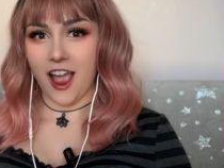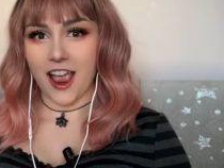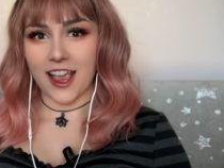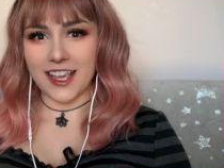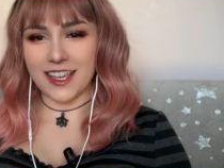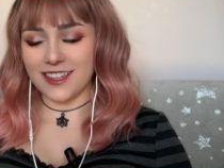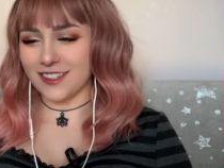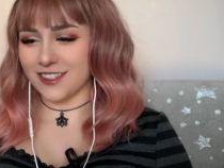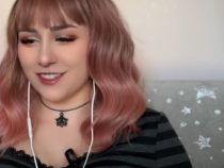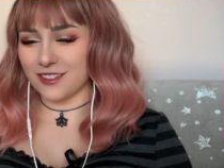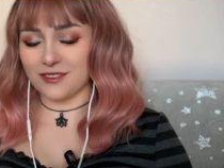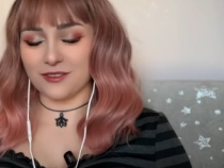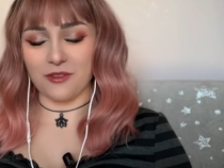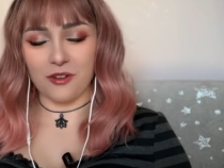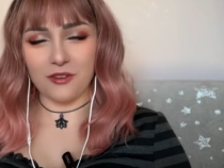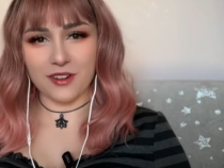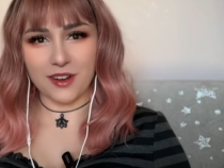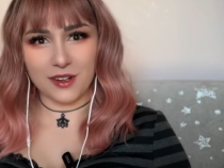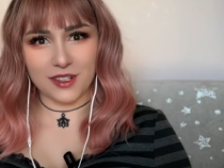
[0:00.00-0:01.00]
He's
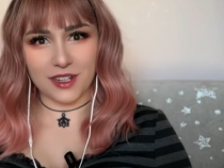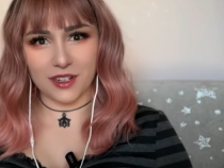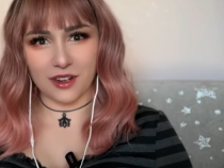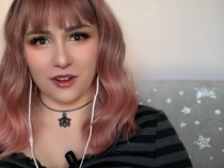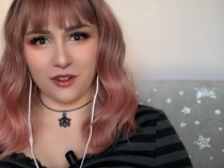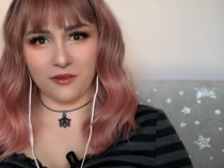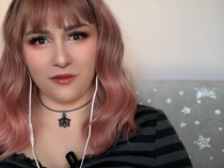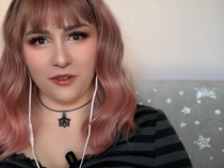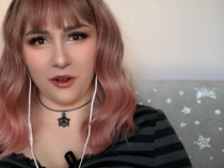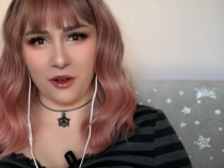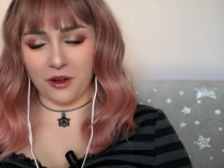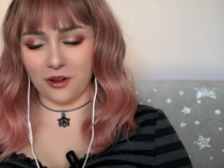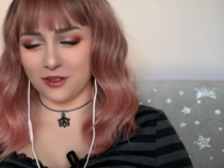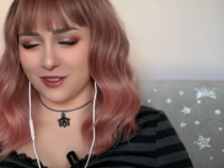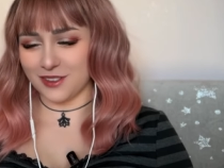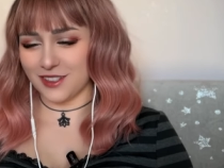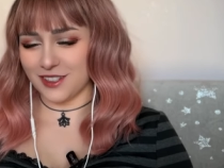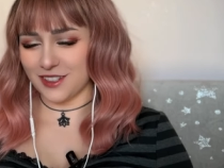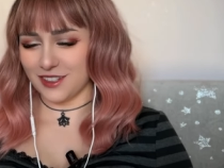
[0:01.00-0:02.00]
stronger than I
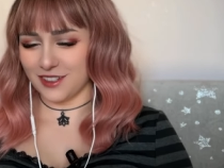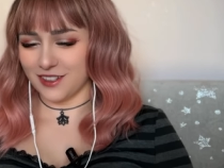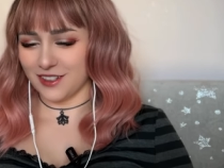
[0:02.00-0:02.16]
thought.